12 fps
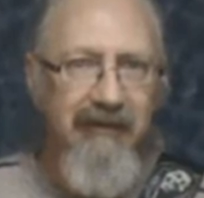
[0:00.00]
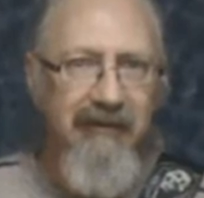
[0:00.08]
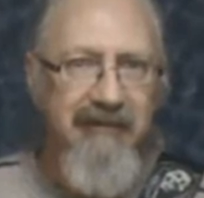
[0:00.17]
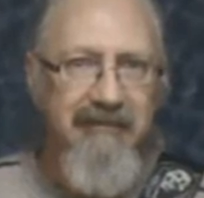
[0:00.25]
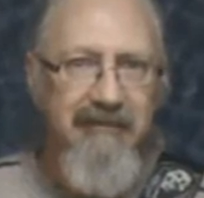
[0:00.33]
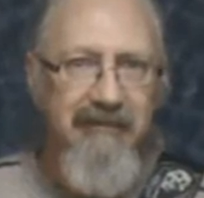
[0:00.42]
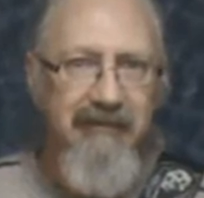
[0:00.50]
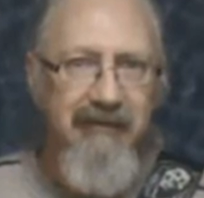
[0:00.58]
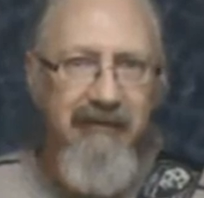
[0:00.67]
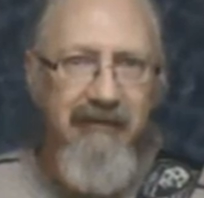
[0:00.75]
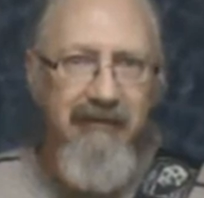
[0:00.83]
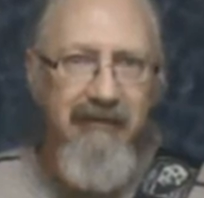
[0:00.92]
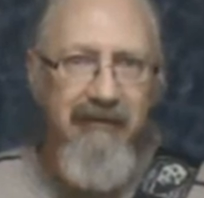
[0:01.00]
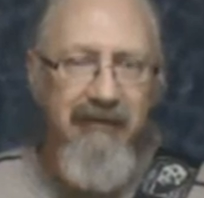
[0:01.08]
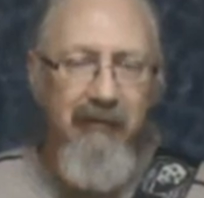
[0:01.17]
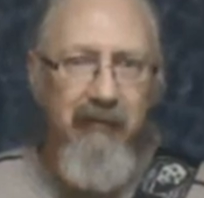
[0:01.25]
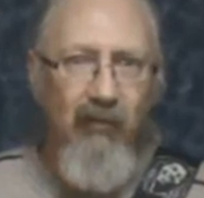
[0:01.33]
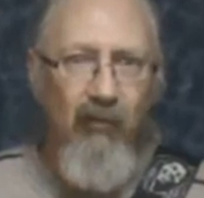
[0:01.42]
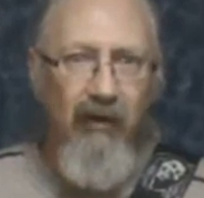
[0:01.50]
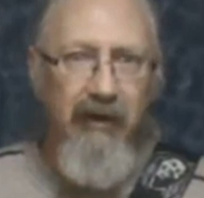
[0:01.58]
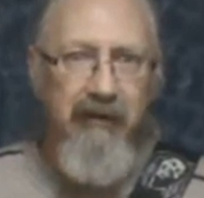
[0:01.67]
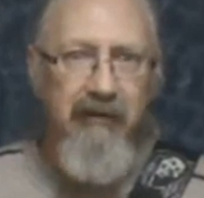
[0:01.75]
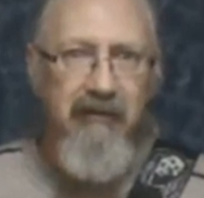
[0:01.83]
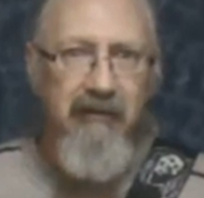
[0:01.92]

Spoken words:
lesson number 1,